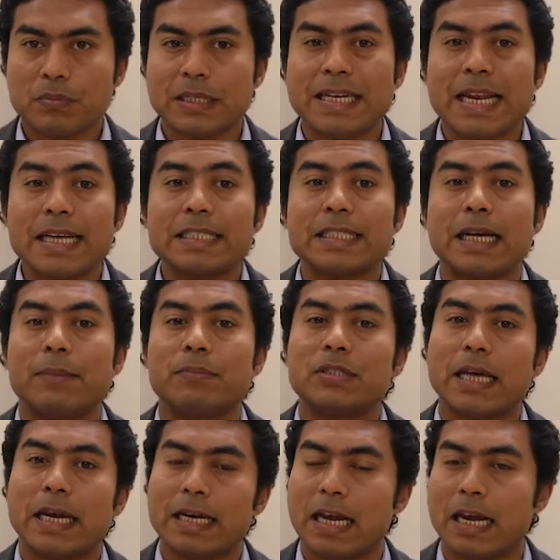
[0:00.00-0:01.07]
Next comes
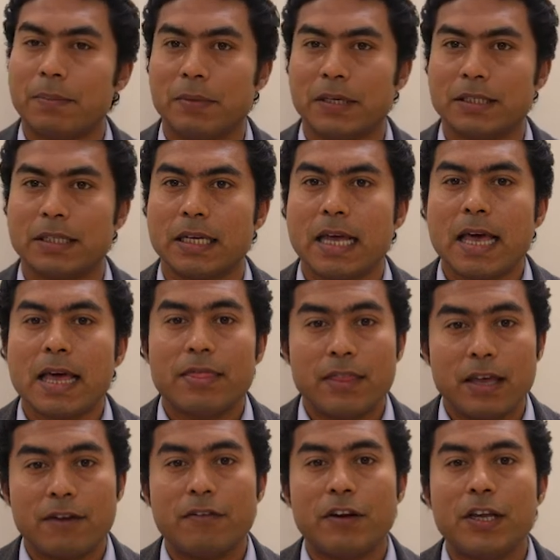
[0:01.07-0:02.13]
satellite peaks.
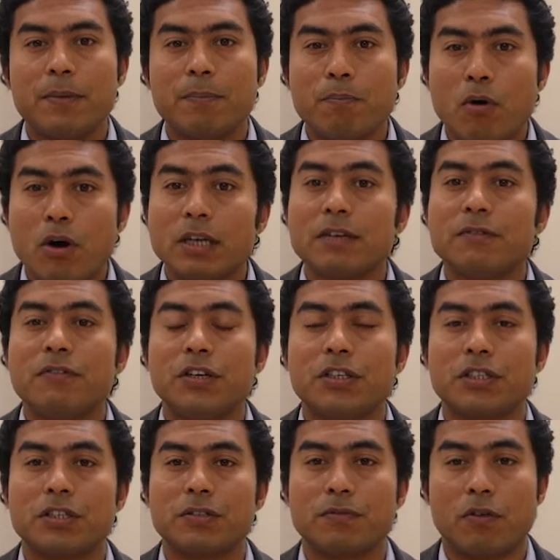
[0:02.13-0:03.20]
They are very important
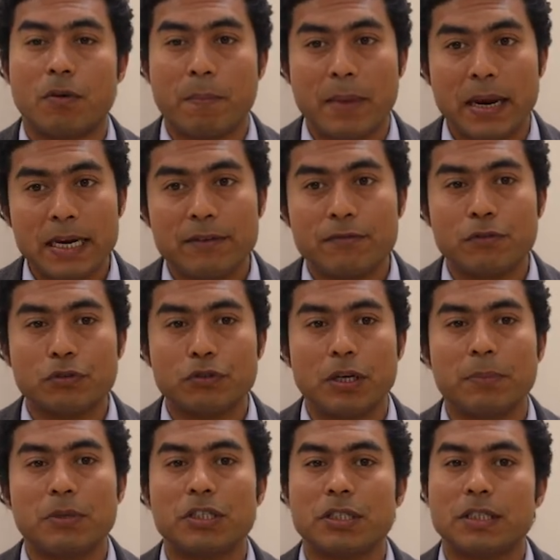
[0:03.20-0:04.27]
features for many
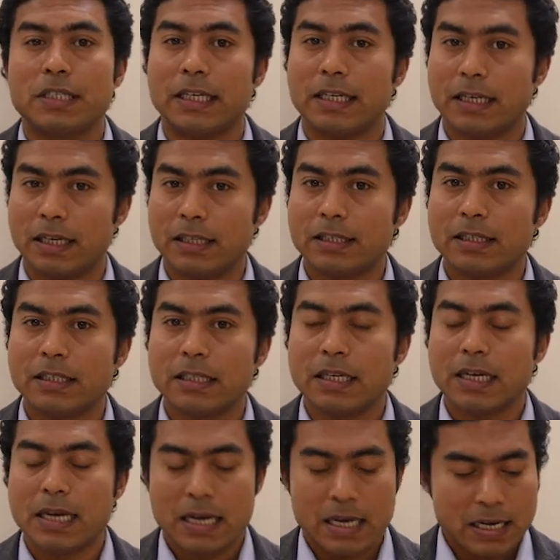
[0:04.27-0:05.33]
photoemission signals.
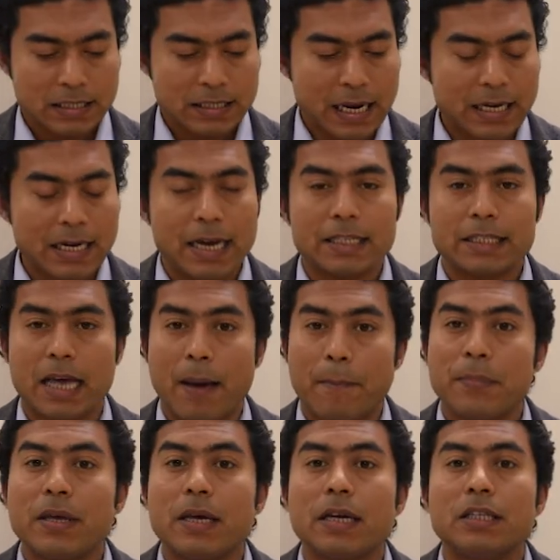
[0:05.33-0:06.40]
Satellites
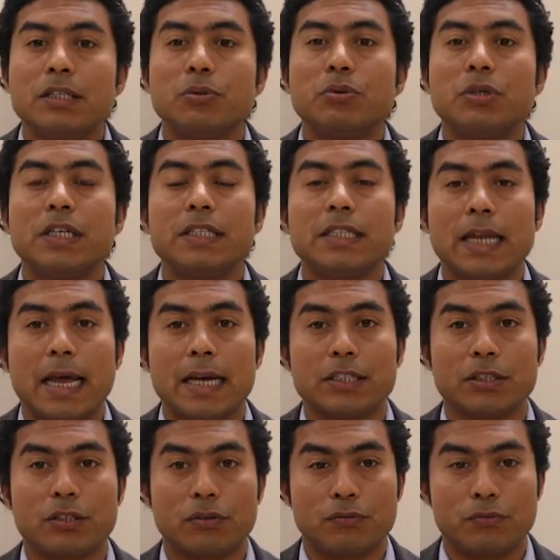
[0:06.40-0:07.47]
appear due to
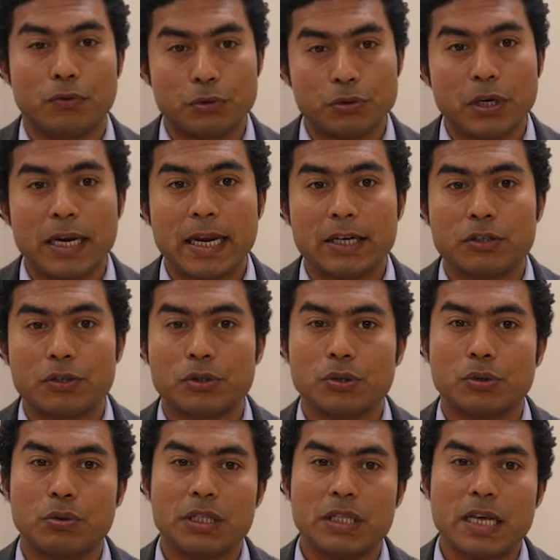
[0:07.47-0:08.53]
interaction of
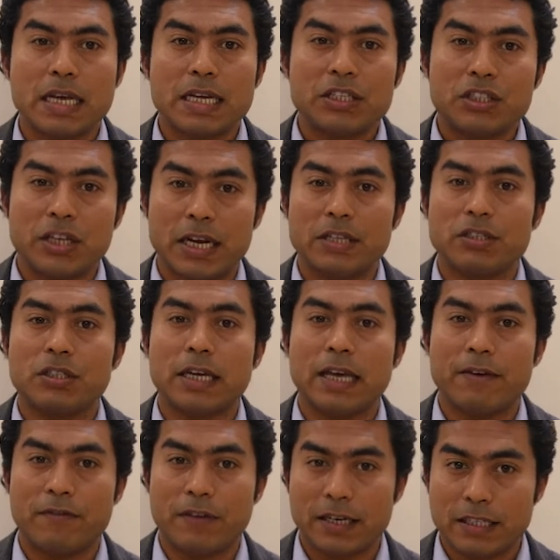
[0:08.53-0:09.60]
photoelectrons with changed
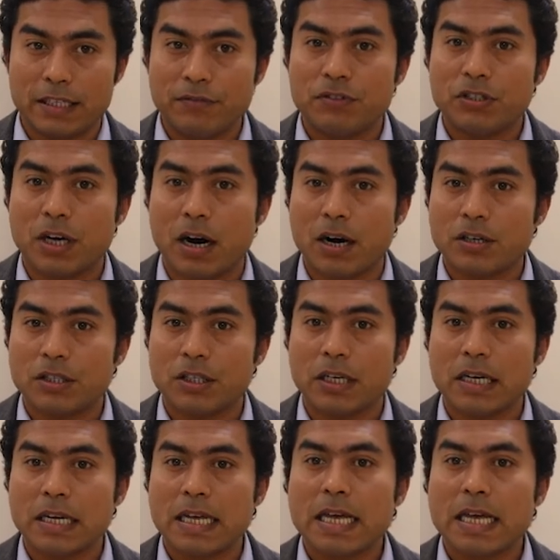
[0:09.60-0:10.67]
effective charge.
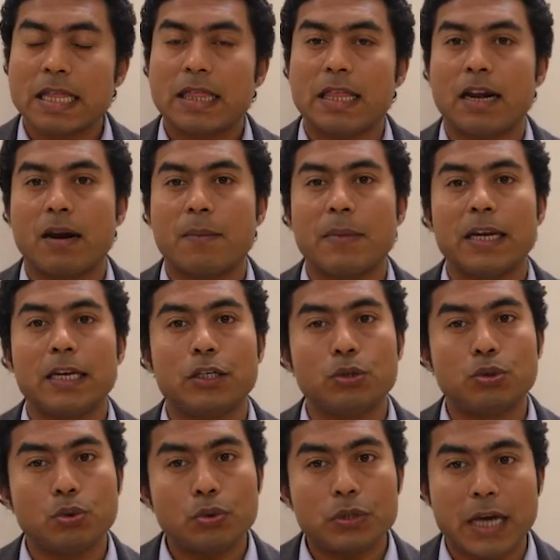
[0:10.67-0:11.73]
There are mainly
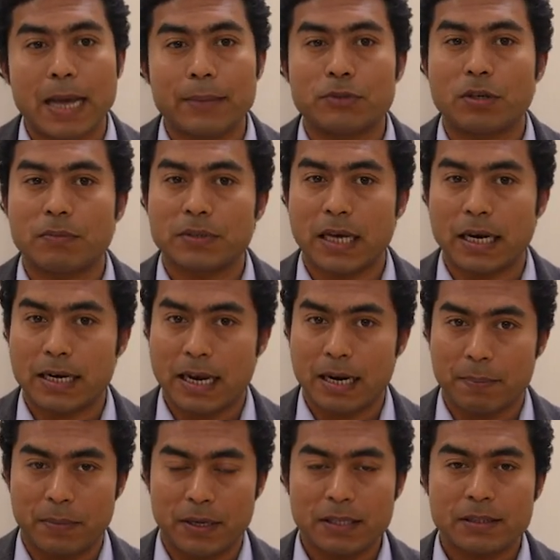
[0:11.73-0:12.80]
two types of
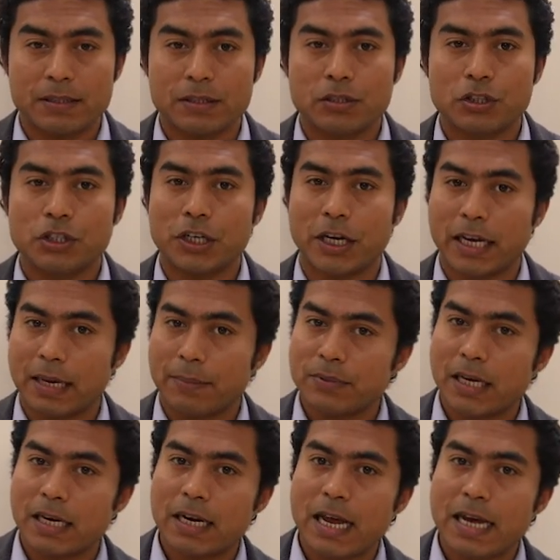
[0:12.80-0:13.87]
satellite peaks, shake-up
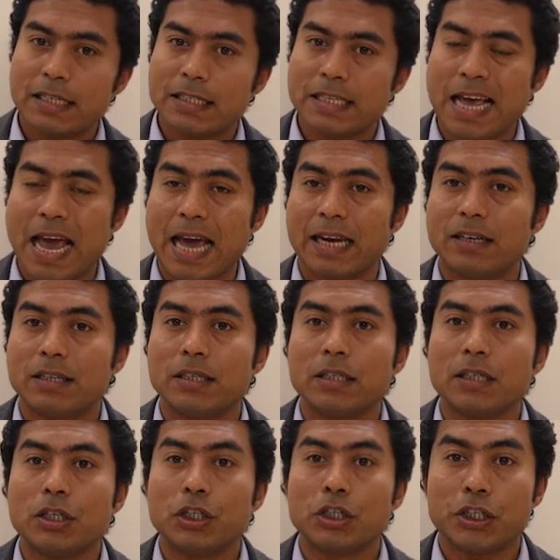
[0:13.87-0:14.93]
satellites and
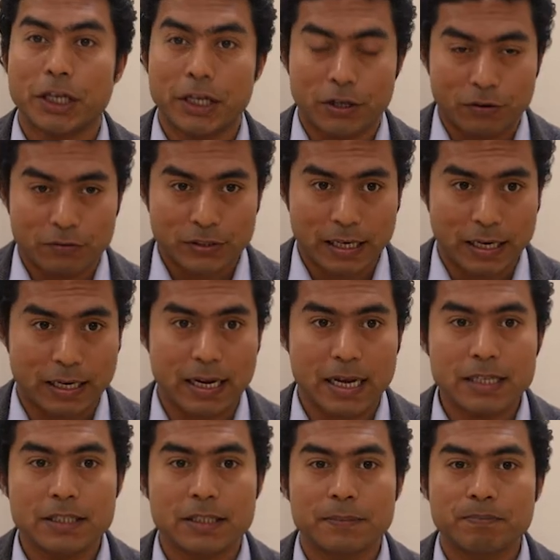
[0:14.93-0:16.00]
shake-off
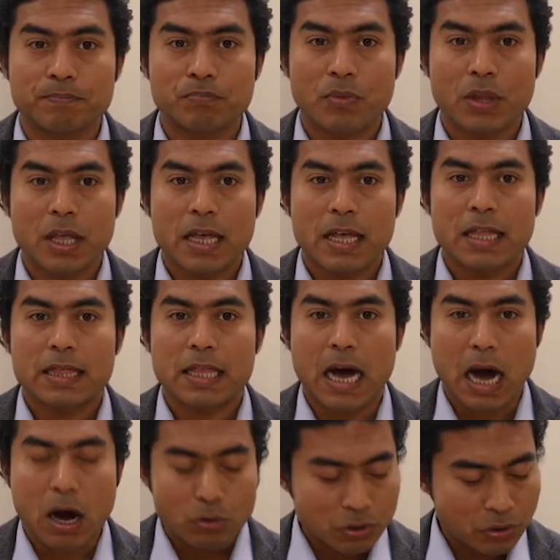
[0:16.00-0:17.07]
satellites. The
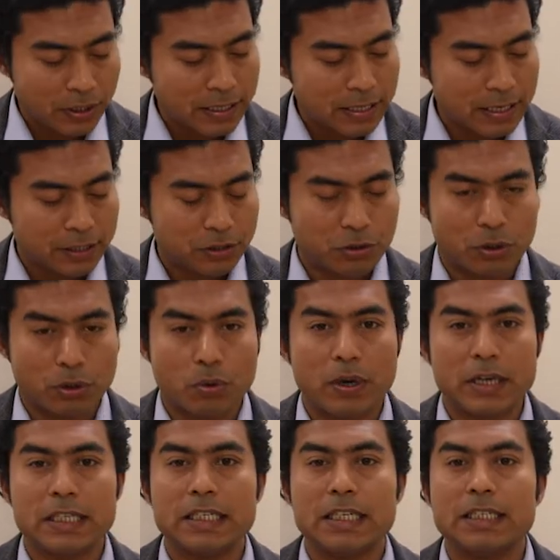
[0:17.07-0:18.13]
outgoing electron,
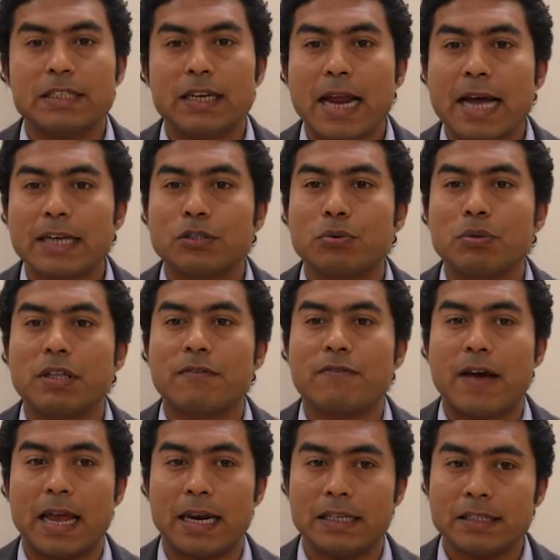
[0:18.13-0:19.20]
when it interacts with a
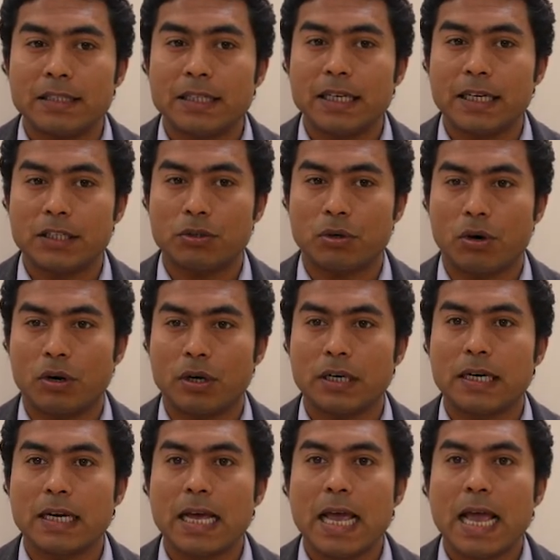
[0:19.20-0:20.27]
valence
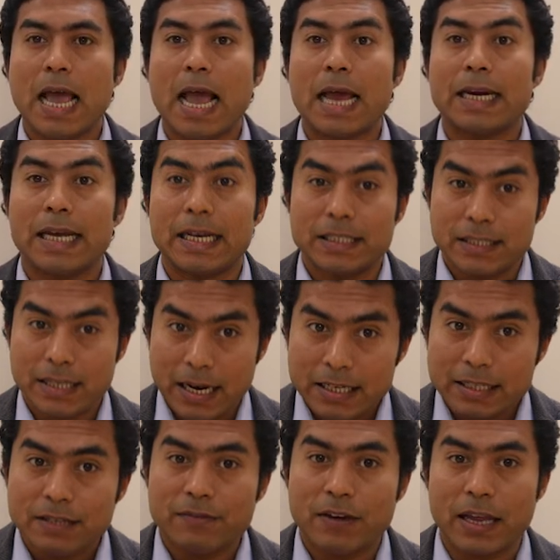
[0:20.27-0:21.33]
electron and
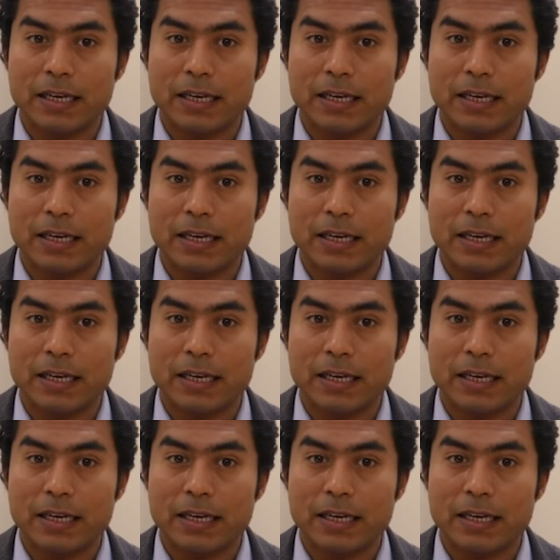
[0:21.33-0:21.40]
excites the